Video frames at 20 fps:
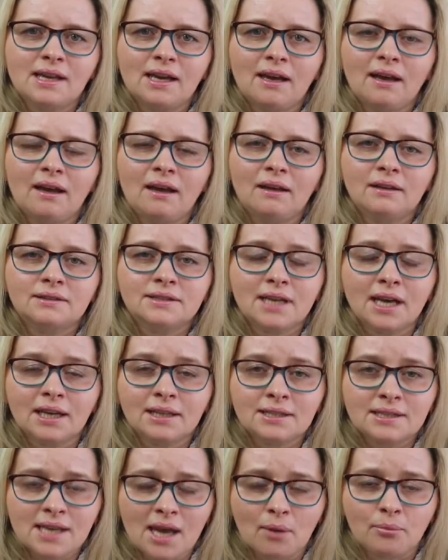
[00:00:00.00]
and
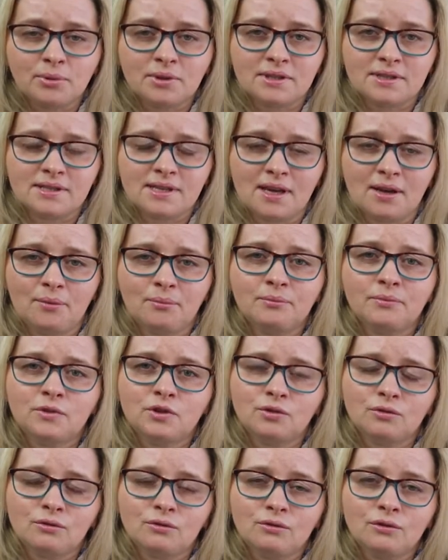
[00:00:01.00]
adapt them
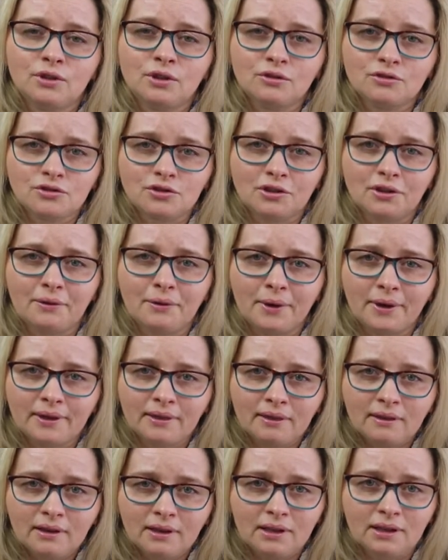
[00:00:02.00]
to your
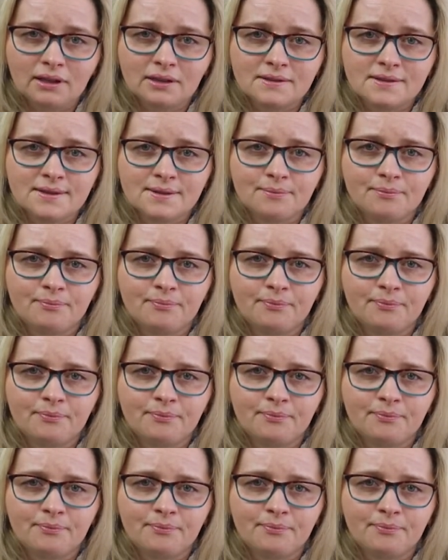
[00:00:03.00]
children's needs.